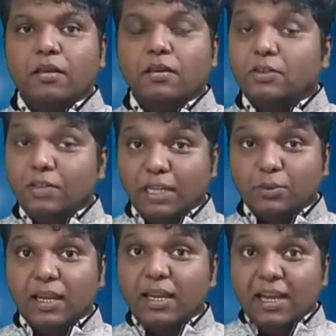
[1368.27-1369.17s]
So that's
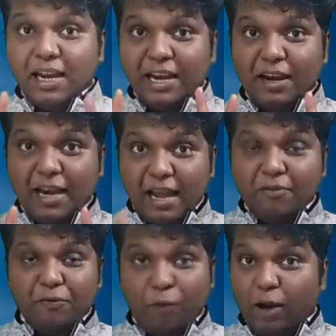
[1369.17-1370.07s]
why,
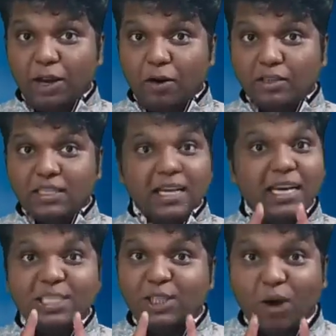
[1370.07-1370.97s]
forget not,
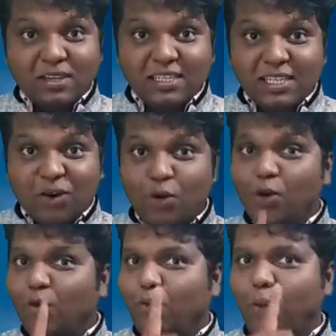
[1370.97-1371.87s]
it's not 0,
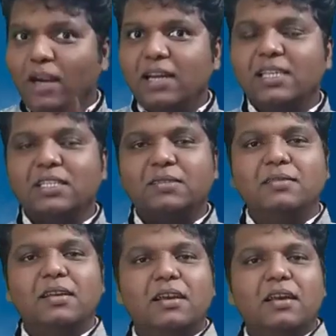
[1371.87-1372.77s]
1 is
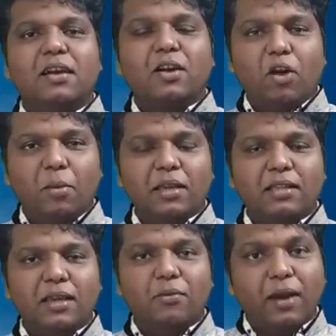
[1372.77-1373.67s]
common
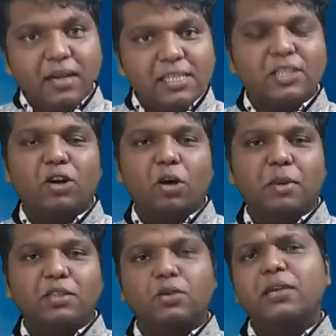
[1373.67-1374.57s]
there. 1 is
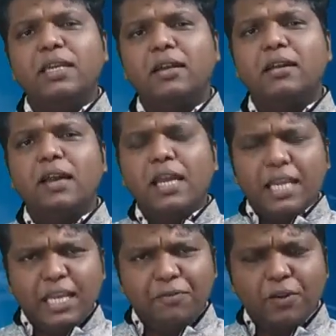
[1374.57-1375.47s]
common. So here,
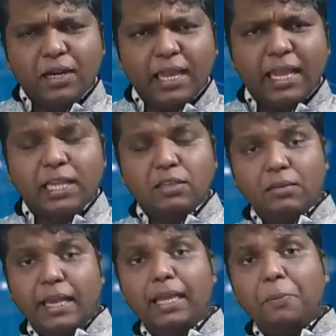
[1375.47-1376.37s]
if you are taking
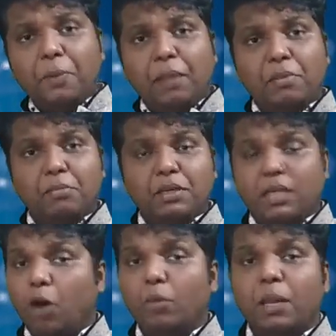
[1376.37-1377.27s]
any prime numbers,
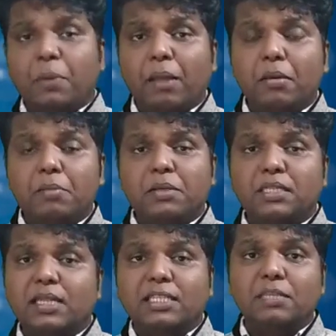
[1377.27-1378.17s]
how many prime numbers,
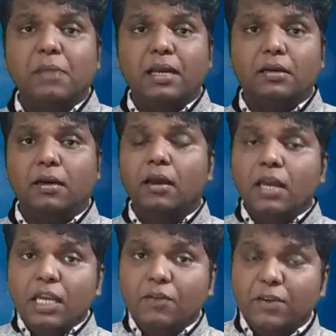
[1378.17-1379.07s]
it doesn't matter.
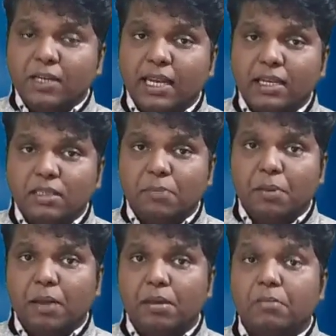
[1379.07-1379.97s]
If you are taking some
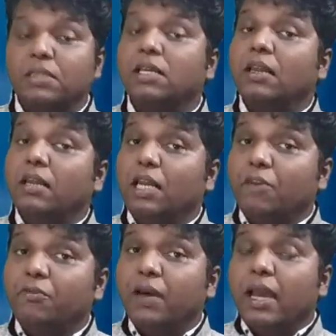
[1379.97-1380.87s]
prime numbers and
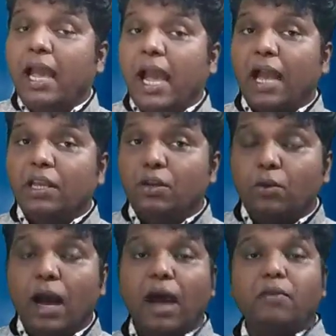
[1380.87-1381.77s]
if
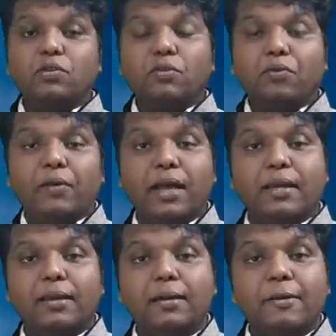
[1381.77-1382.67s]
you have to find the